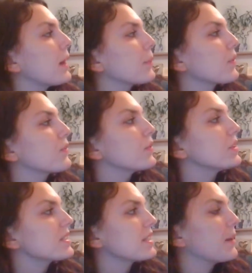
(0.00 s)
April
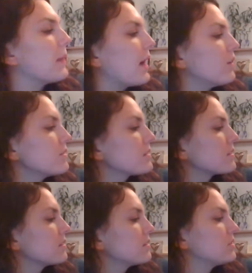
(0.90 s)
Fool's Day,
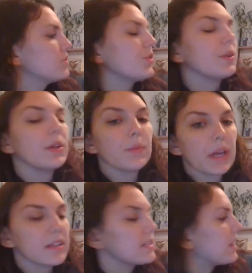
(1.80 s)
Mouse. Judy
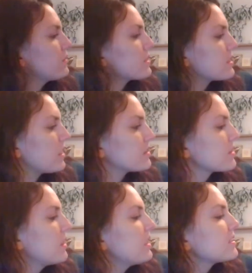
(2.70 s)
ran downstairs.
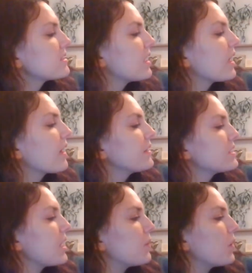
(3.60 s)
Sitting on the
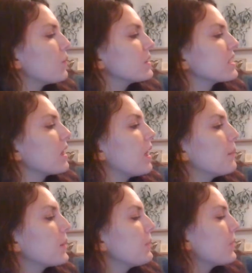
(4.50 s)
table was a
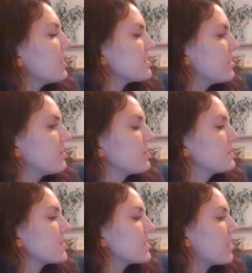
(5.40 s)
lumpy present from
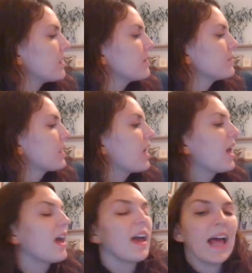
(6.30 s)
Stink.
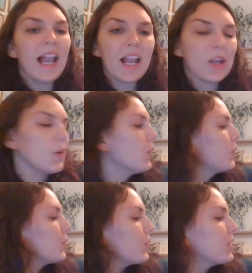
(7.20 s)

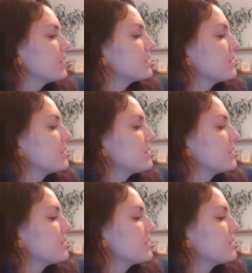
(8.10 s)
Hello!